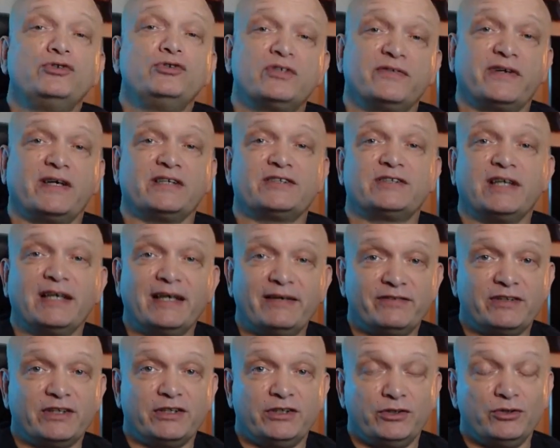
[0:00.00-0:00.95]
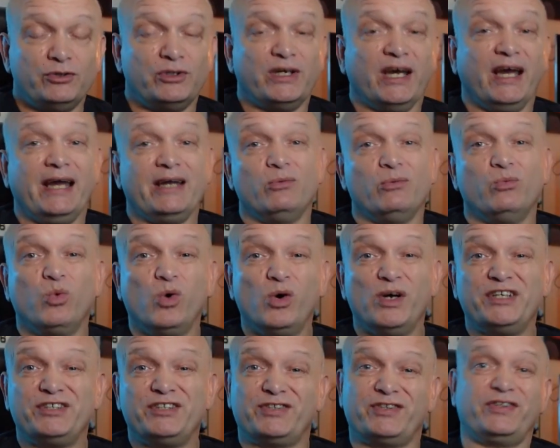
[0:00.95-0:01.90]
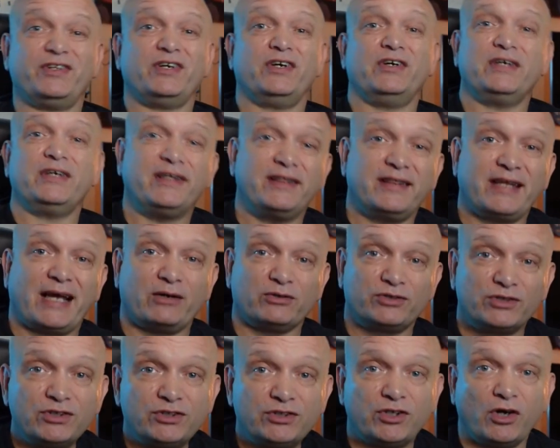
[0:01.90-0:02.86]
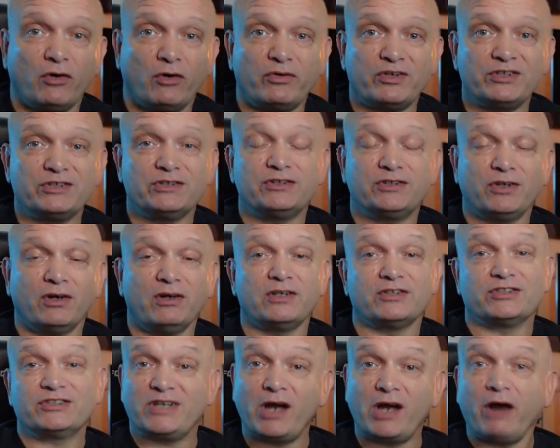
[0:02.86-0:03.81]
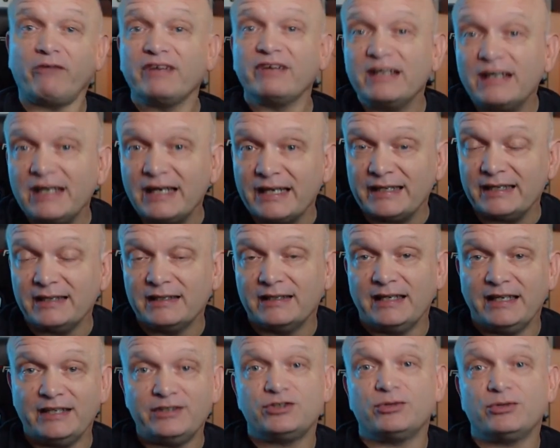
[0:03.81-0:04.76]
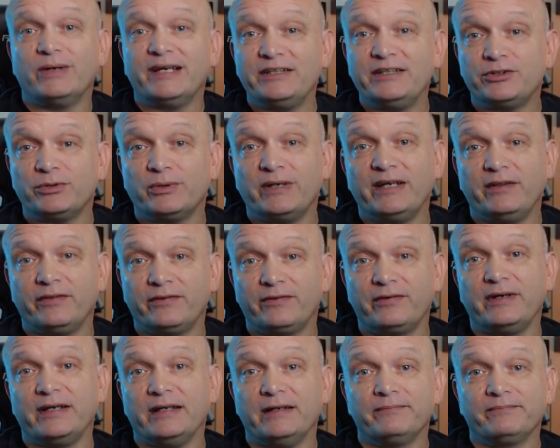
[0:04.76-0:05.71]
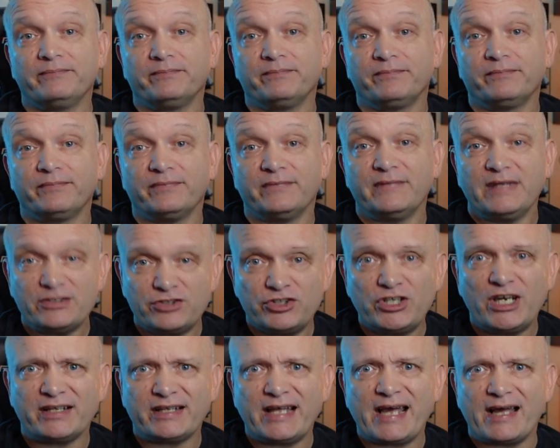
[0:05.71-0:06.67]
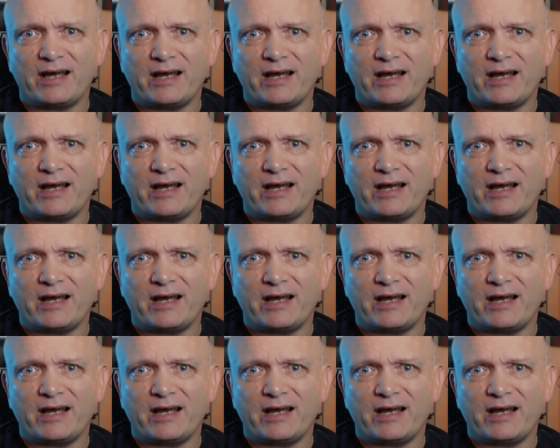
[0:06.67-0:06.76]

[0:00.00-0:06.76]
that live in the UK, what is $30,000 currently in 2023? Let's check that out.